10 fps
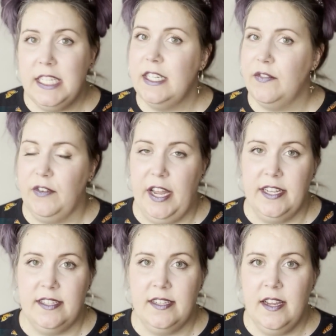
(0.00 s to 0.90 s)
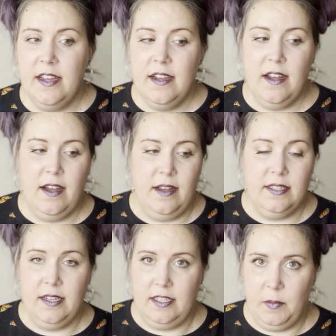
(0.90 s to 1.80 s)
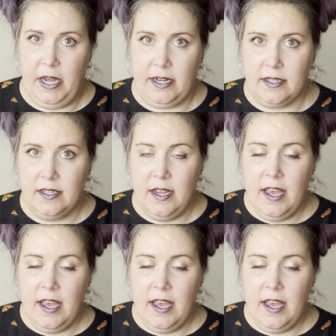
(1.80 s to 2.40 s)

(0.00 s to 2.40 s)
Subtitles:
different suspect.